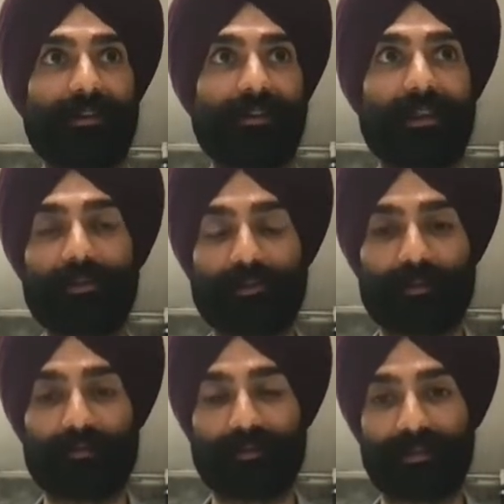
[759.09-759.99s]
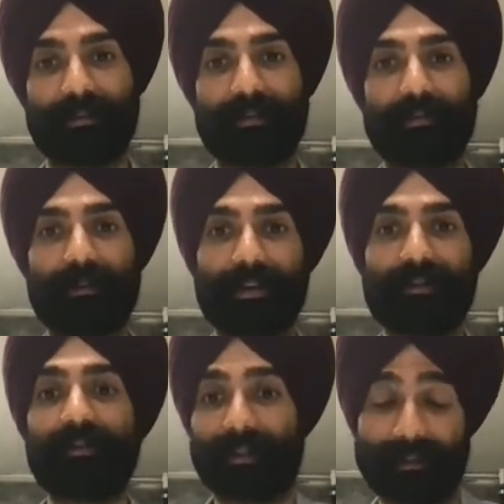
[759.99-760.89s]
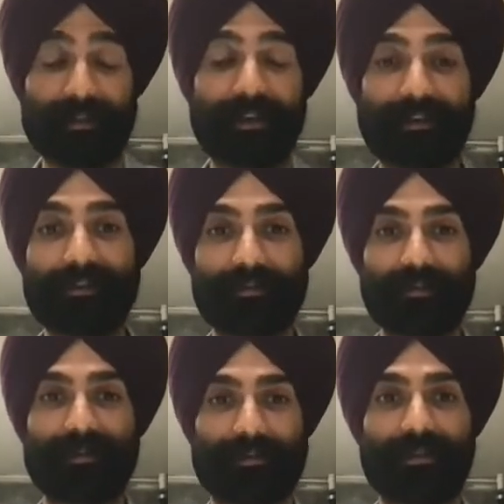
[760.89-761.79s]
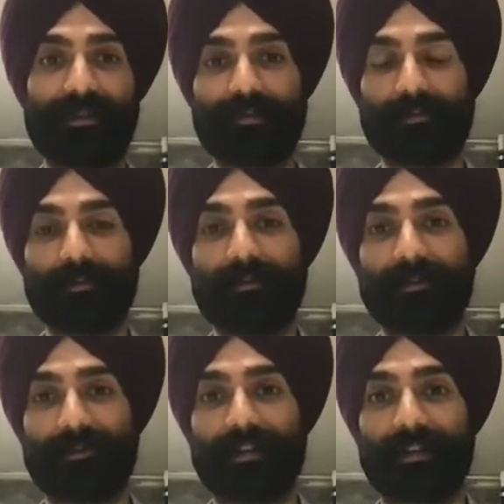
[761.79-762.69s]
they would prefer to go, and I think the majority agree with you